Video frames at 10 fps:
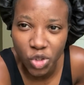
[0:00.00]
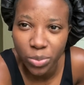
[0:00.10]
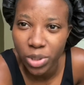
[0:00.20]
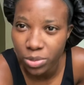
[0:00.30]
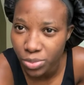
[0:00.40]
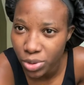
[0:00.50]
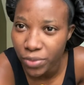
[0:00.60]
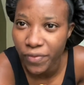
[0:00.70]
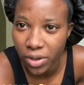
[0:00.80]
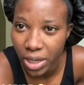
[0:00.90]
to be able
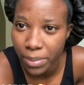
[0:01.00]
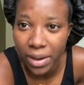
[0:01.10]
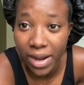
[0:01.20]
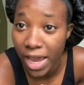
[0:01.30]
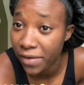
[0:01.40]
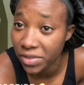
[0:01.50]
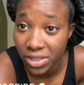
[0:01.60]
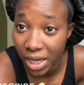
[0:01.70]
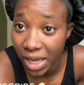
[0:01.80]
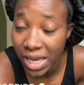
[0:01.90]
to vlog about every
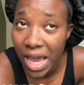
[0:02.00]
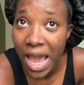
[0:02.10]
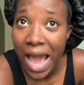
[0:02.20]
day.